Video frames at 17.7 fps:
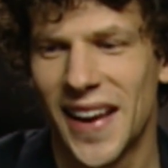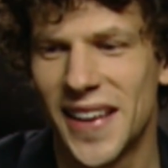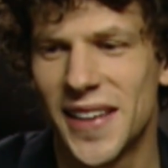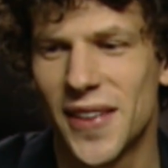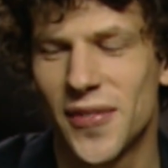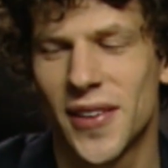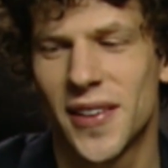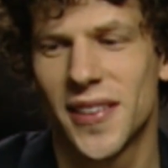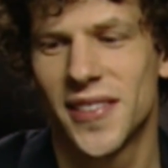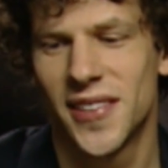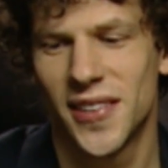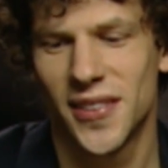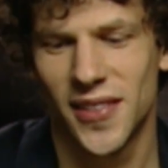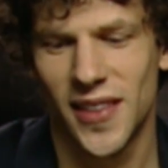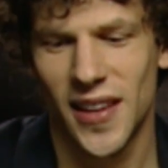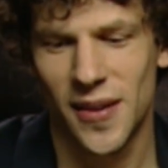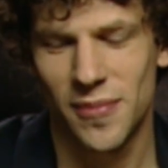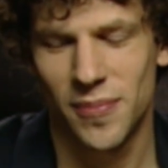I never
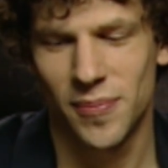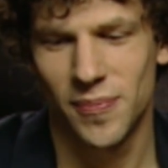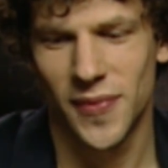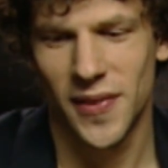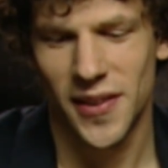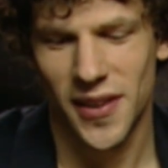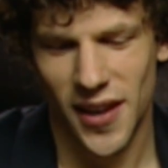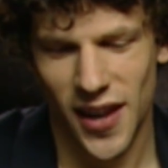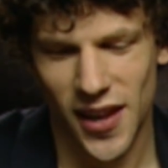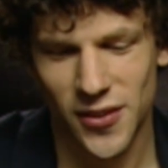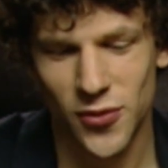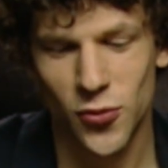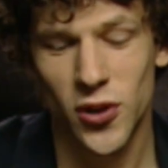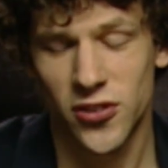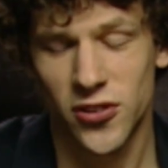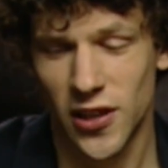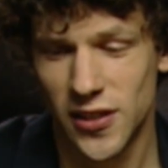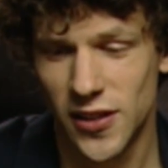considered that, and
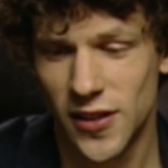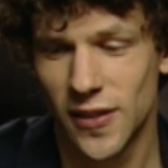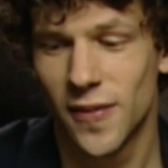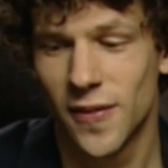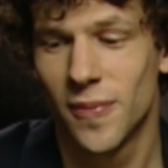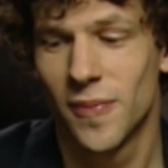wish I did.